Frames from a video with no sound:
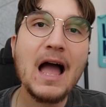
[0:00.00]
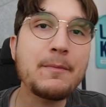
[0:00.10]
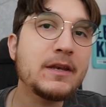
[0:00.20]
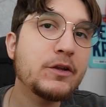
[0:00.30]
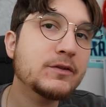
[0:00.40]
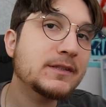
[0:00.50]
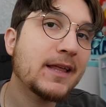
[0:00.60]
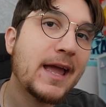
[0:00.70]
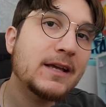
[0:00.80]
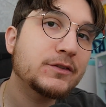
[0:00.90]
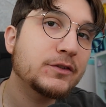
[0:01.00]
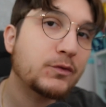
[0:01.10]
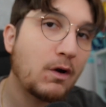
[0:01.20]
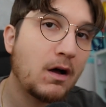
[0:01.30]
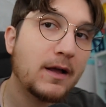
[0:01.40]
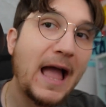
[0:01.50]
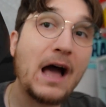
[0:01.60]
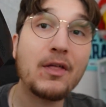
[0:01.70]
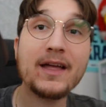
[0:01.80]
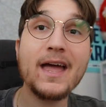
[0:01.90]
I've been using the Asus ROG
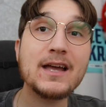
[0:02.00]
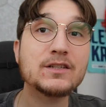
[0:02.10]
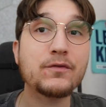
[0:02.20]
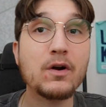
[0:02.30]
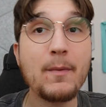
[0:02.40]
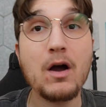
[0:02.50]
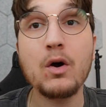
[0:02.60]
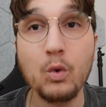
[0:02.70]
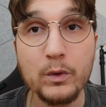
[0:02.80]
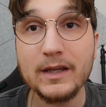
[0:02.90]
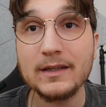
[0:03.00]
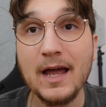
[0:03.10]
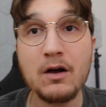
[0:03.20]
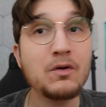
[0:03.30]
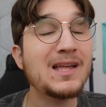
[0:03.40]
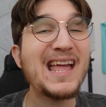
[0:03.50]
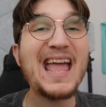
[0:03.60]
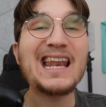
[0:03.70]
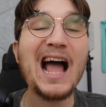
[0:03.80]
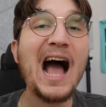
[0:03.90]
Ally X for about a week now,
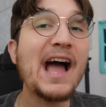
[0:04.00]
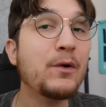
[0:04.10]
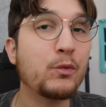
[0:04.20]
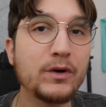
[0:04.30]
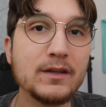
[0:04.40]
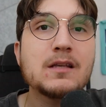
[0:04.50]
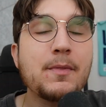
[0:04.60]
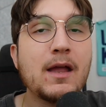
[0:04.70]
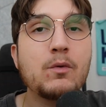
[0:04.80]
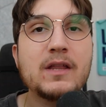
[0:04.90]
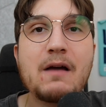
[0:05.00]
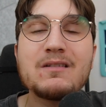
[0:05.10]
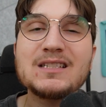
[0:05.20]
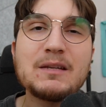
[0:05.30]
and something I really haven't